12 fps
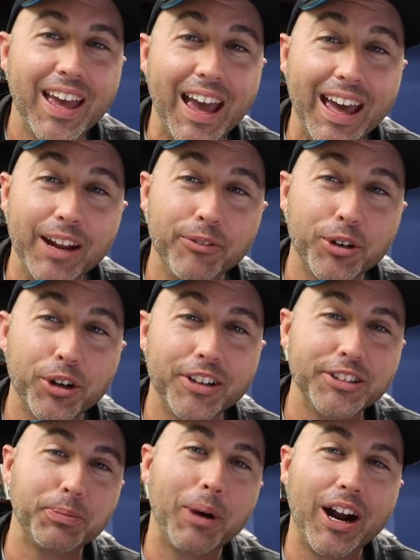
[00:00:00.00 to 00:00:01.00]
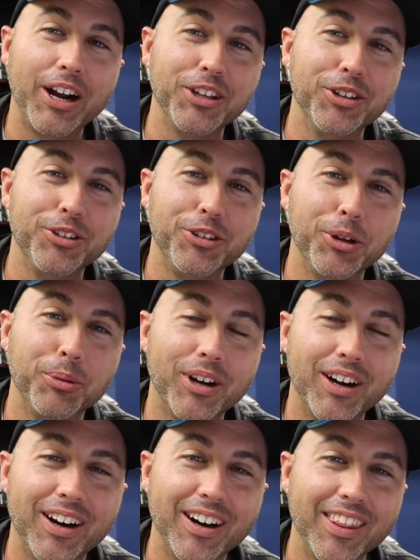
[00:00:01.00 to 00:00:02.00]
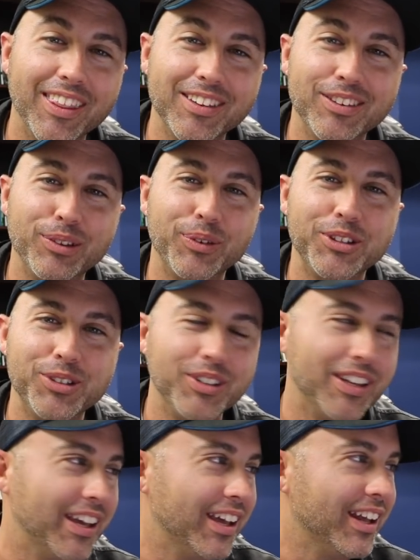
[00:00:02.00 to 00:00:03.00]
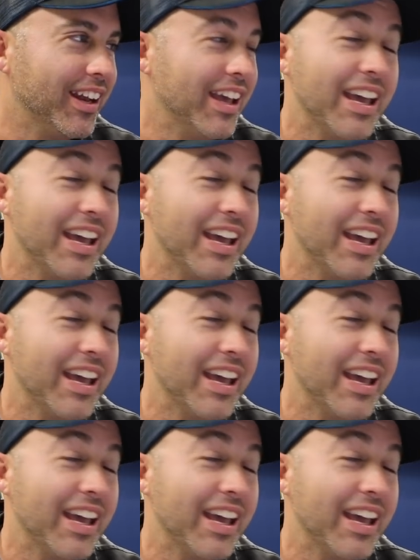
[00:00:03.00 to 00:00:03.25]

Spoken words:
And if you're an aspiring YouTuber, this is what you get.